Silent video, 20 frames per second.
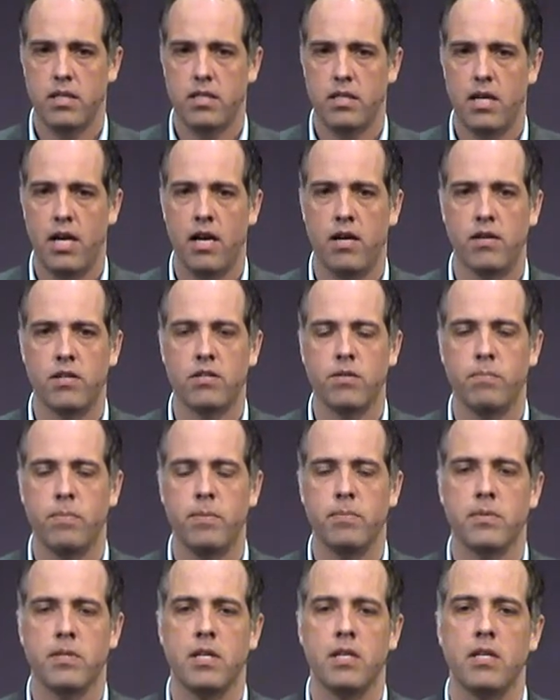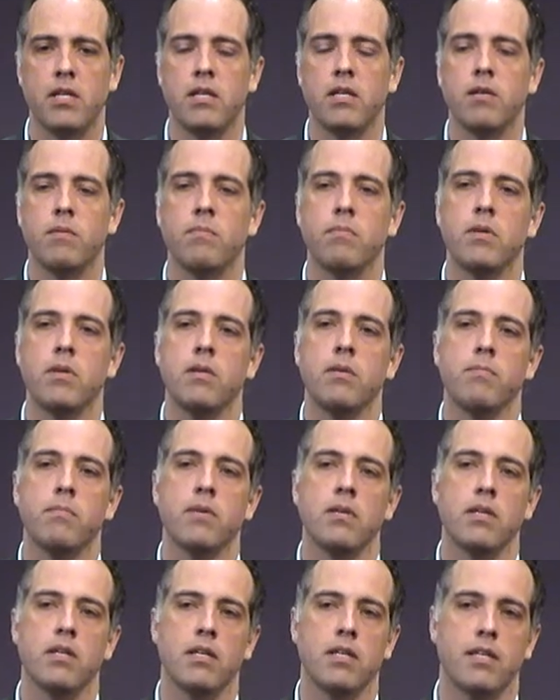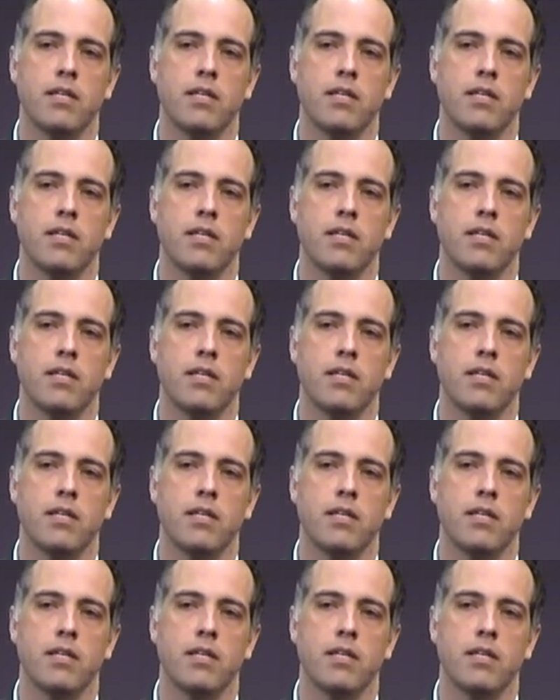I heard some people say, Nehemiah.